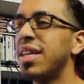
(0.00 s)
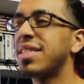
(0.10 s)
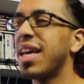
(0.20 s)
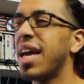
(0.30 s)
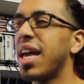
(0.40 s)

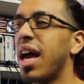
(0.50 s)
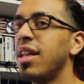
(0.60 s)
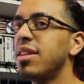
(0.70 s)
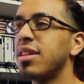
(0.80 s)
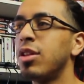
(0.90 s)
it's like it
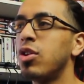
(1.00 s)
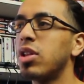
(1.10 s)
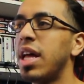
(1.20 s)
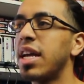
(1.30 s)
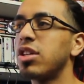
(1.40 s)
doesn't look
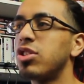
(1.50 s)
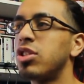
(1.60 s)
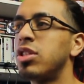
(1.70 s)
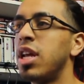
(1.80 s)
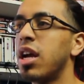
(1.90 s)
like
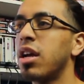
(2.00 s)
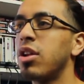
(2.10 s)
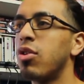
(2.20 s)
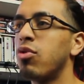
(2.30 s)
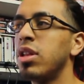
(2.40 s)
they're
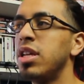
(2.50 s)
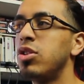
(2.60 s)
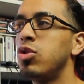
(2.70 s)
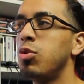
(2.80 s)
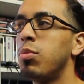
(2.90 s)
gonna really
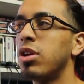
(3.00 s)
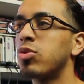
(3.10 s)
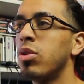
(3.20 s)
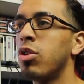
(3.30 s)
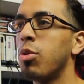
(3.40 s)
do much
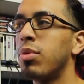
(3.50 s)
with her.